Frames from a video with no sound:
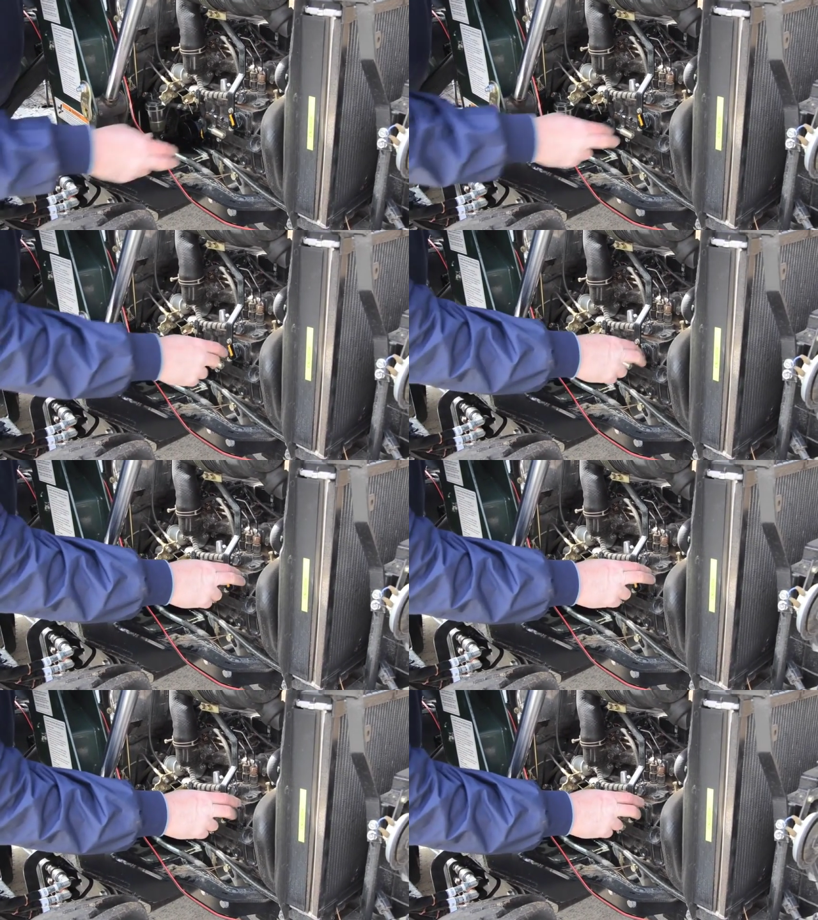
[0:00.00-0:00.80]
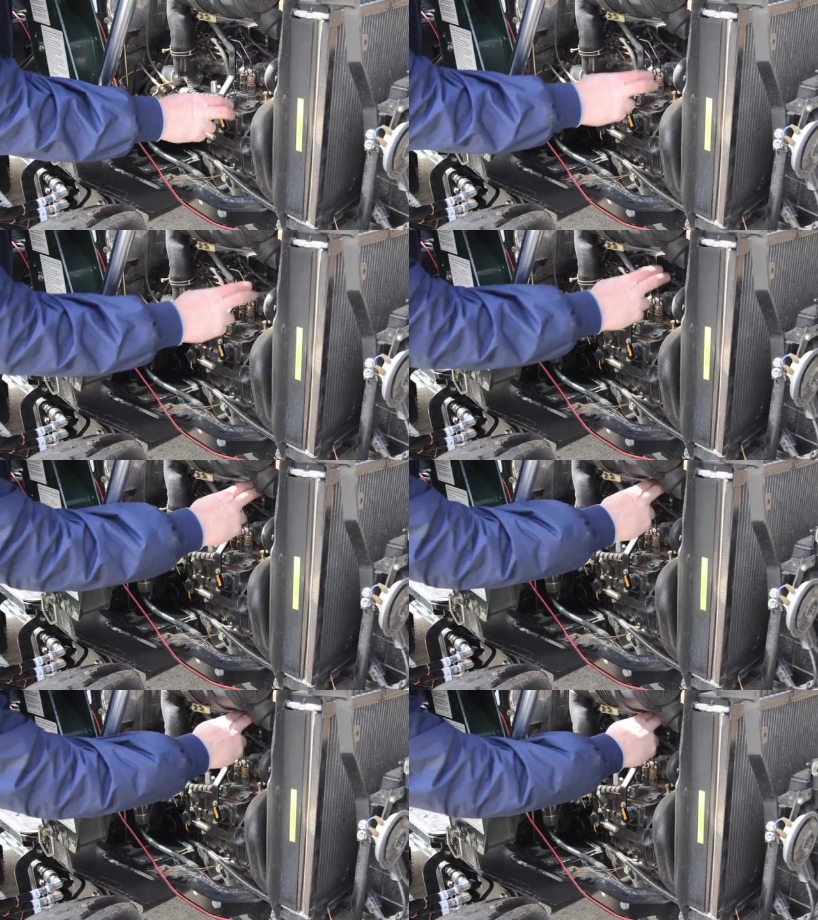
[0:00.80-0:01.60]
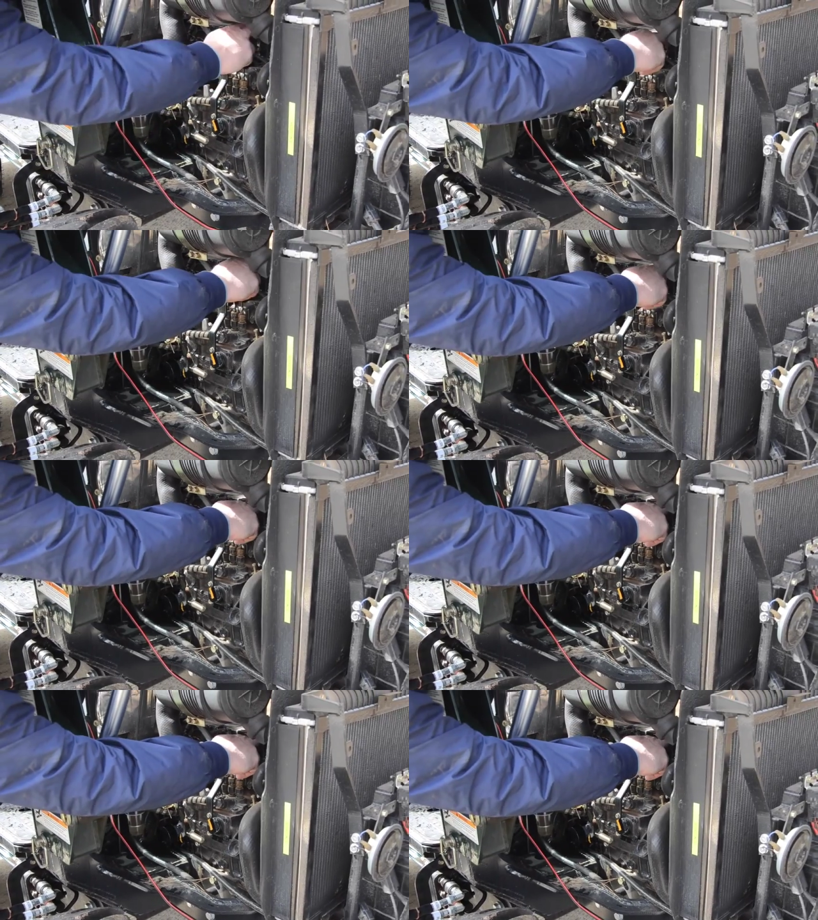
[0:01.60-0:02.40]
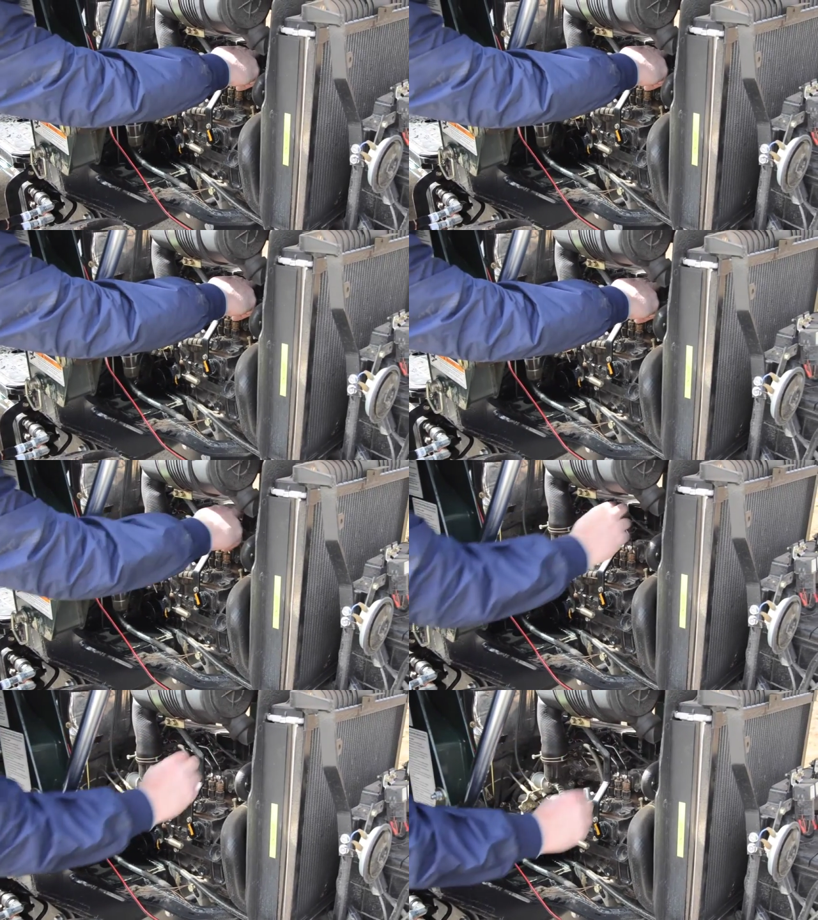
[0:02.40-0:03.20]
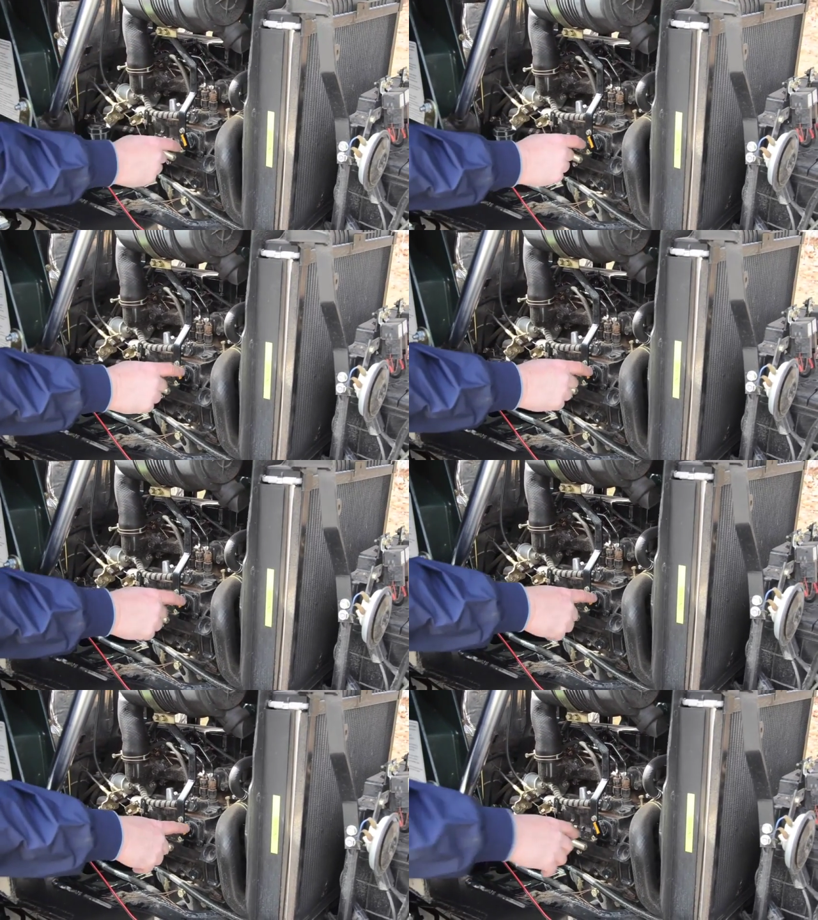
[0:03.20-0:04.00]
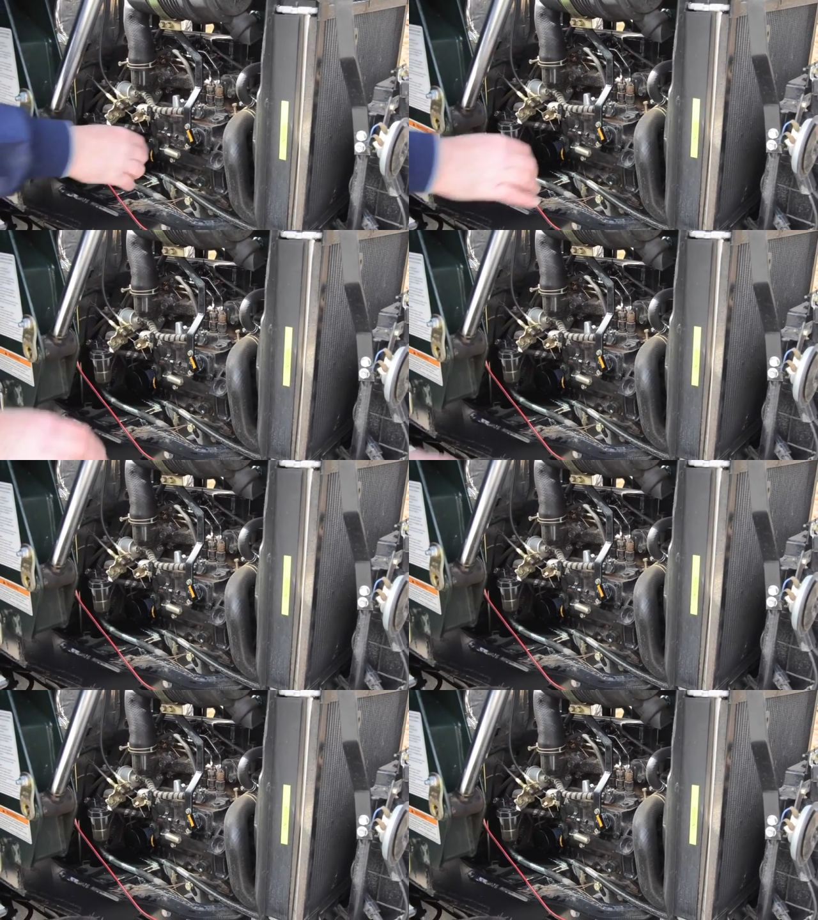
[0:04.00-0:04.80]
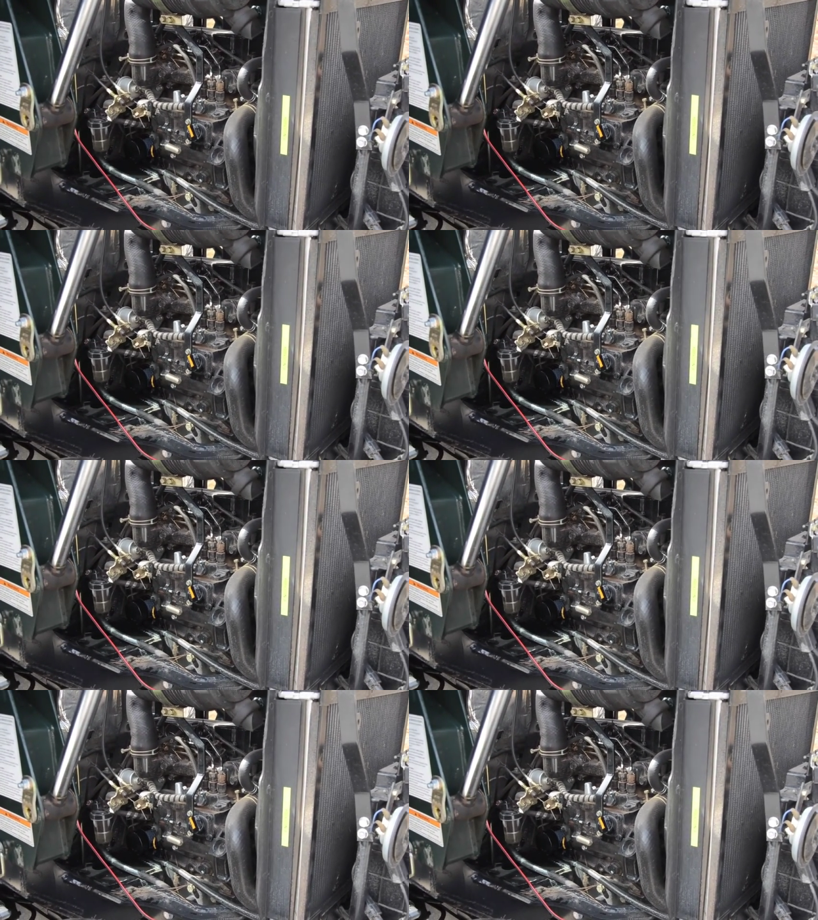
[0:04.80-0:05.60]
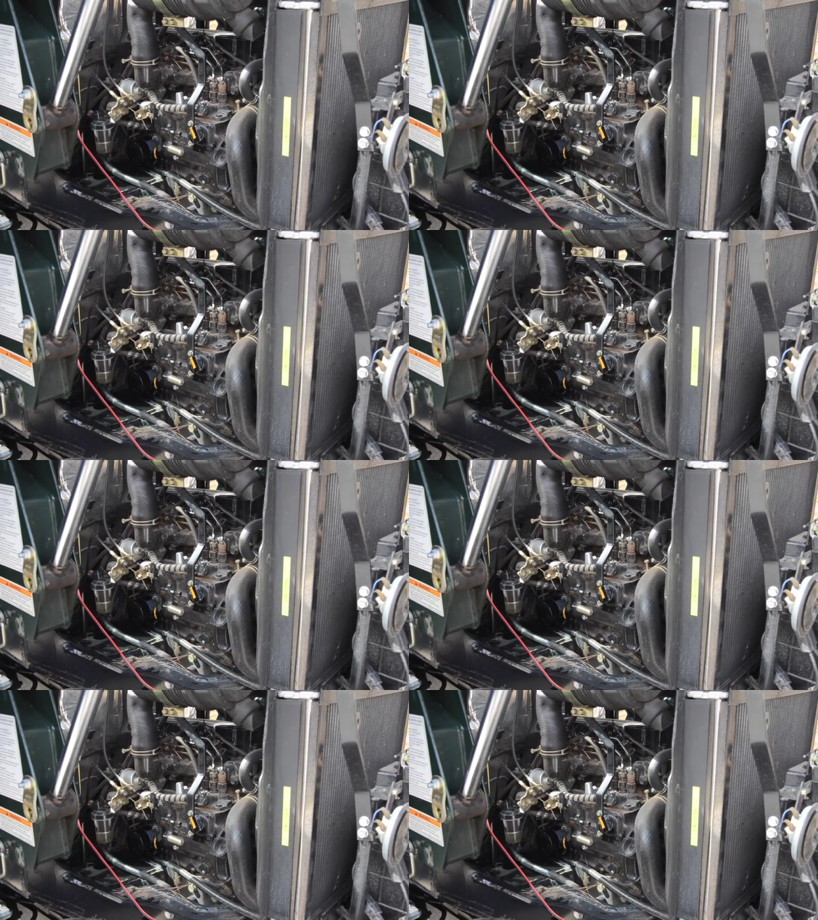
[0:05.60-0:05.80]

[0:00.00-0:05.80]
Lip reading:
Nobody's mouth can be seen.